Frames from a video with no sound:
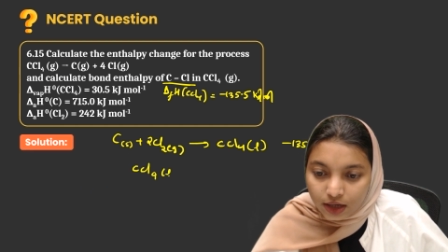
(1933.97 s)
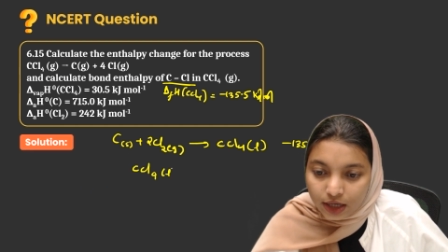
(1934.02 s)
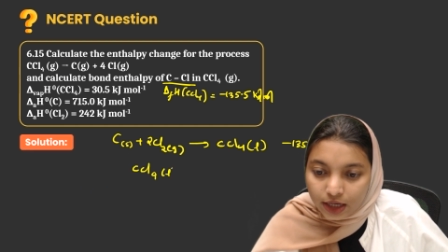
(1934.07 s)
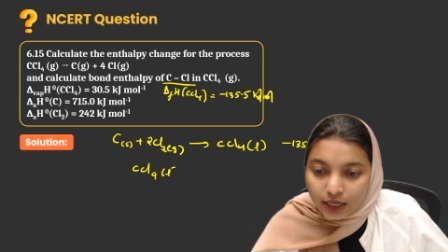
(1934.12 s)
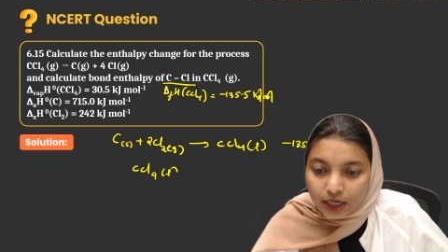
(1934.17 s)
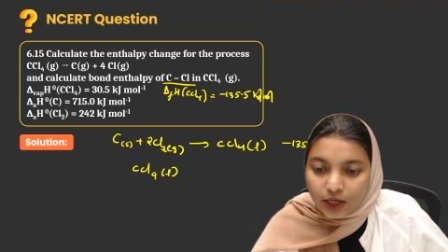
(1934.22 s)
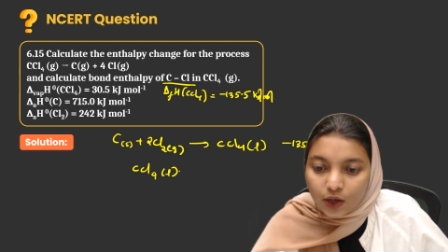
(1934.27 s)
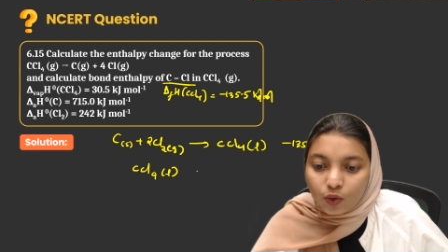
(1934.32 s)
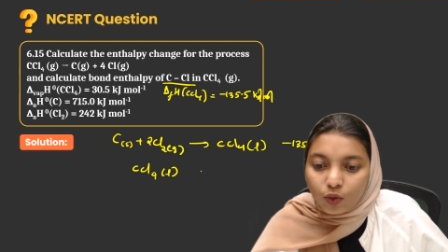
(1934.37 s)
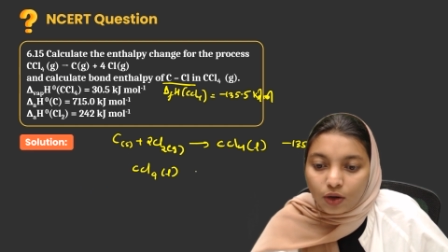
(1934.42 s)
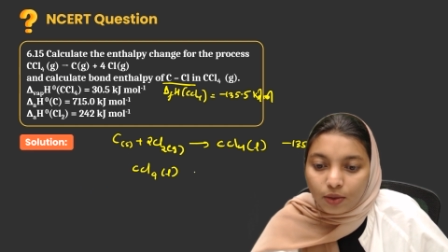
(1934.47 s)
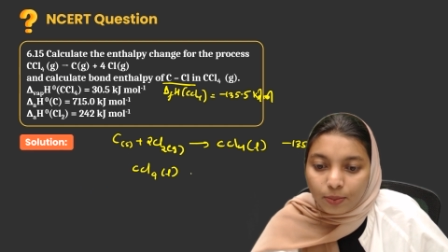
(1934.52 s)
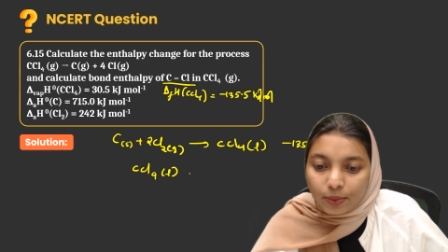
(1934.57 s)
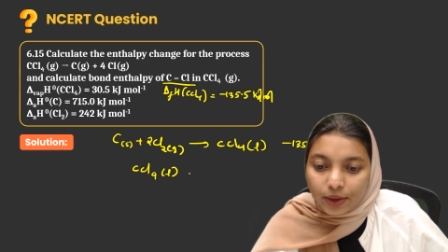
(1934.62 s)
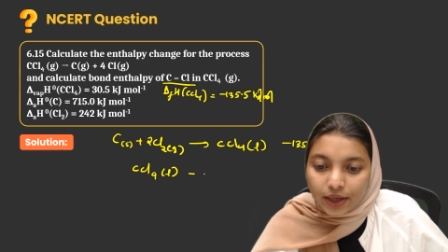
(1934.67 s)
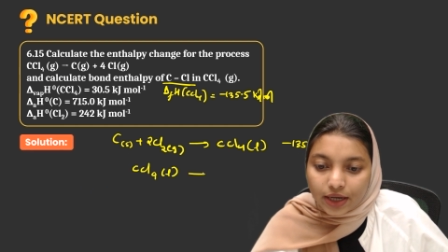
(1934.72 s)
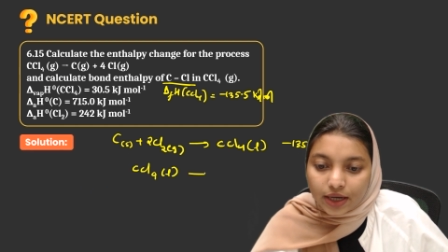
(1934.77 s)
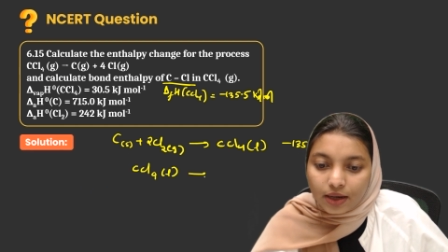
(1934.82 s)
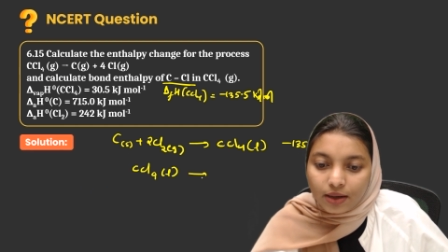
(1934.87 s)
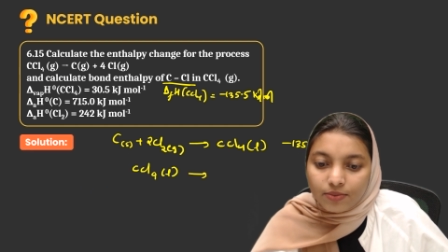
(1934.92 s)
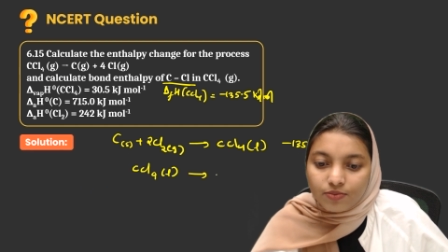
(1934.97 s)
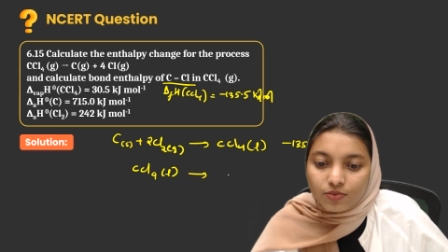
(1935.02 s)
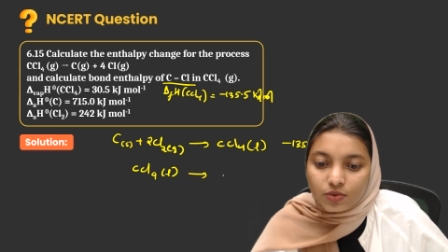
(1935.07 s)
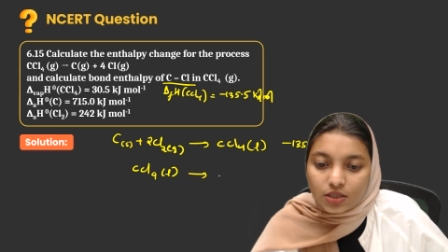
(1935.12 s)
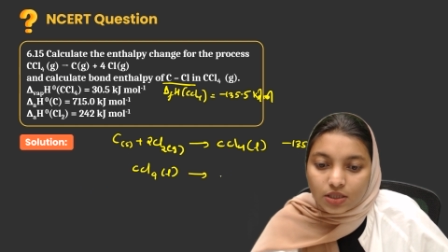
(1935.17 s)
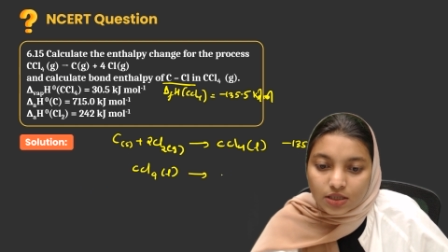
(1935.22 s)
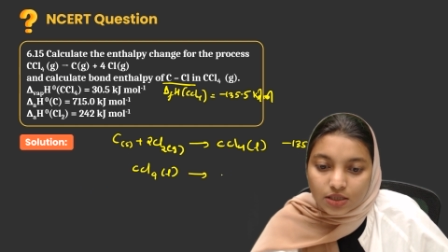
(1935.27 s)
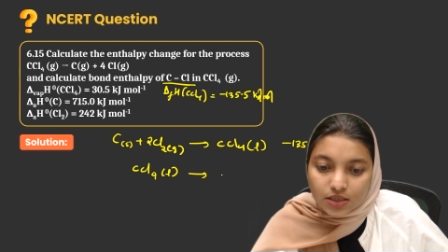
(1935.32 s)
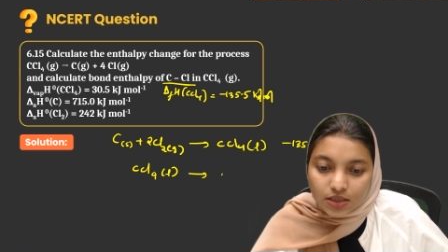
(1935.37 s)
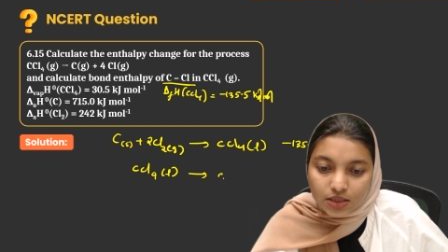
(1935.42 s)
liquid becomes